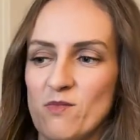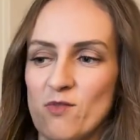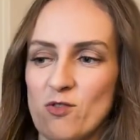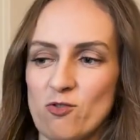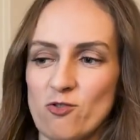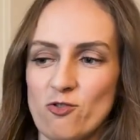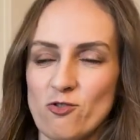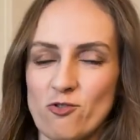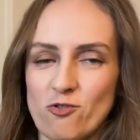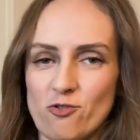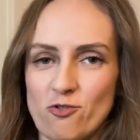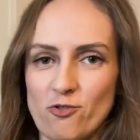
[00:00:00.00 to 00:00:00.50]

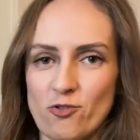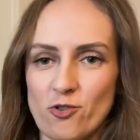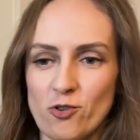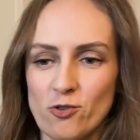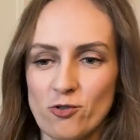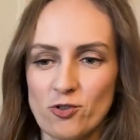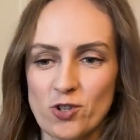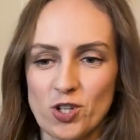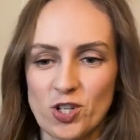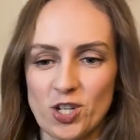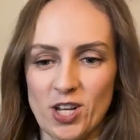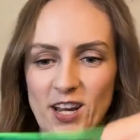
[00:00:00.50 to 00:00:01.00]

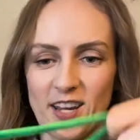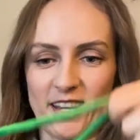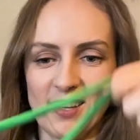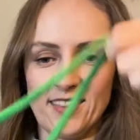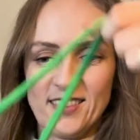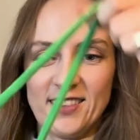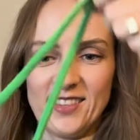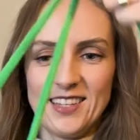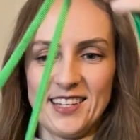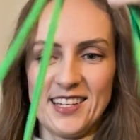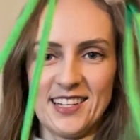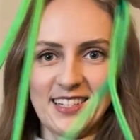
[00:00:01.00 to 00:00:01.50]
ruching
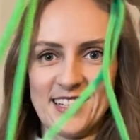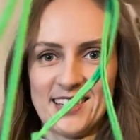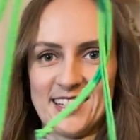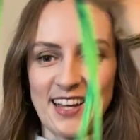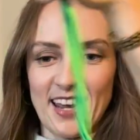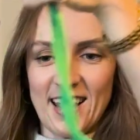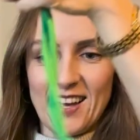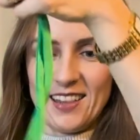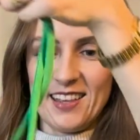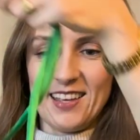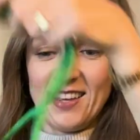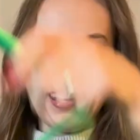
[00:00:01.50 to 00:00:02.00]

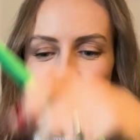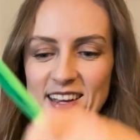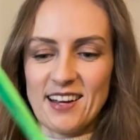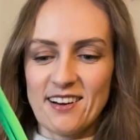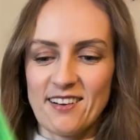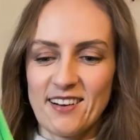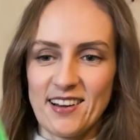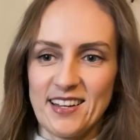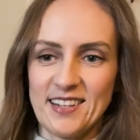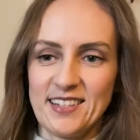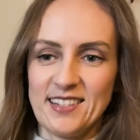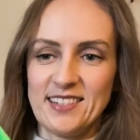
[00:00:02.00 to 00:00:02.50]
detail here,
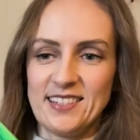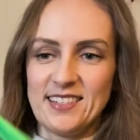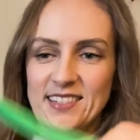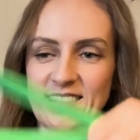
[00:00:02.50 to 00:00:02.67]
and